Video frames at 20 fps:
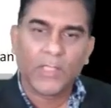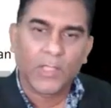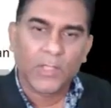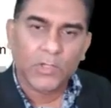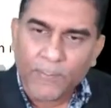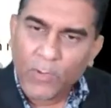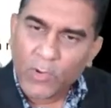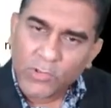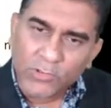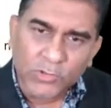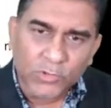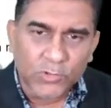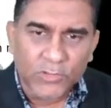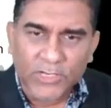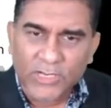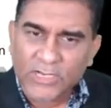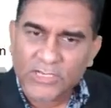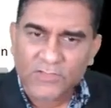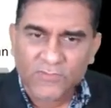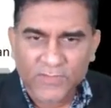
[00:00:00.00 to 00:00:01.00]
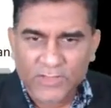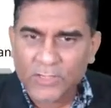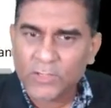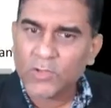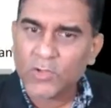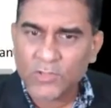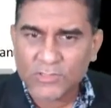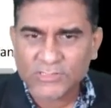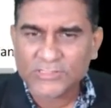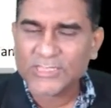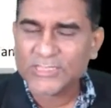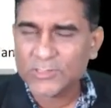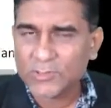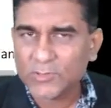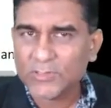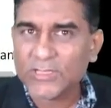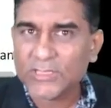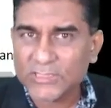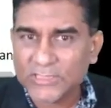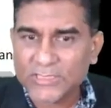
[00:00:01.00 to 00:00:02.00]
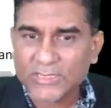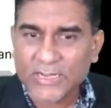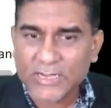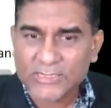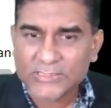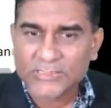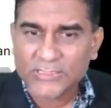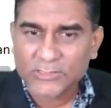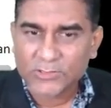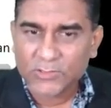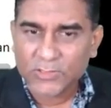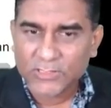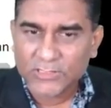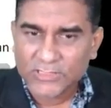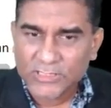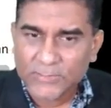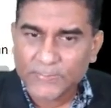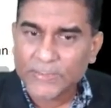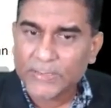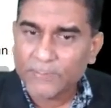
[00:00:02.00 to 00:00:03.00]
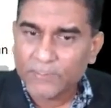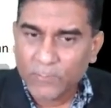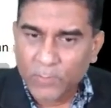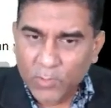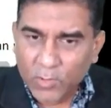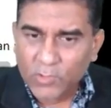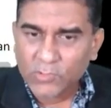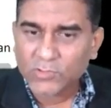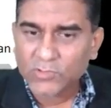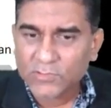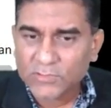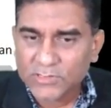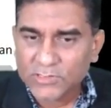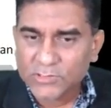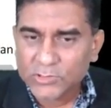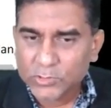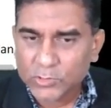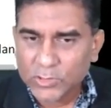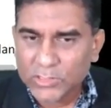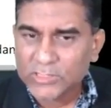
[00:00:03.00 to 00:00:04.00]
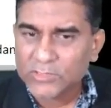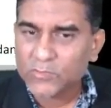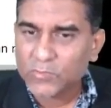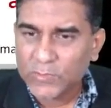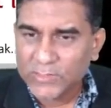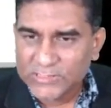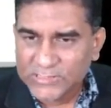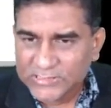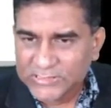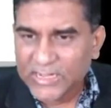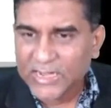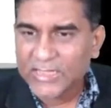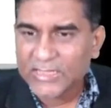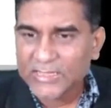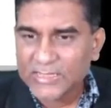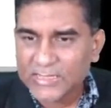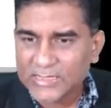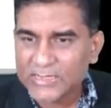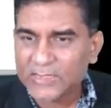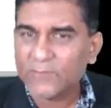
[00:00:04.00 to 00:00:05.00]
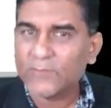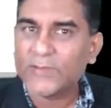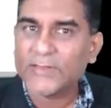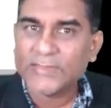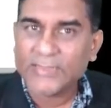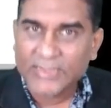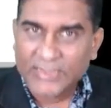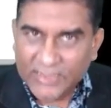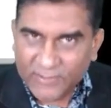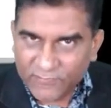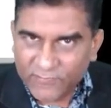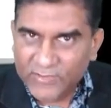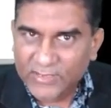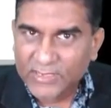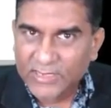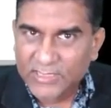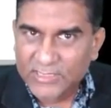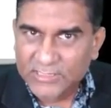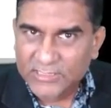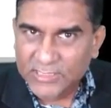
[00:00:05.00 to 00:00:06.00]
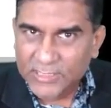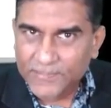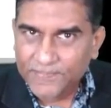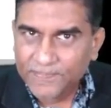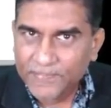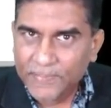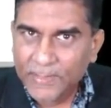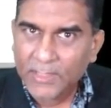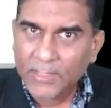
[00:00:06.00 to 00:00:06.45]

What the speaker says: Most students will know saturated, unsaturated, but most of the students will struggle with the definition.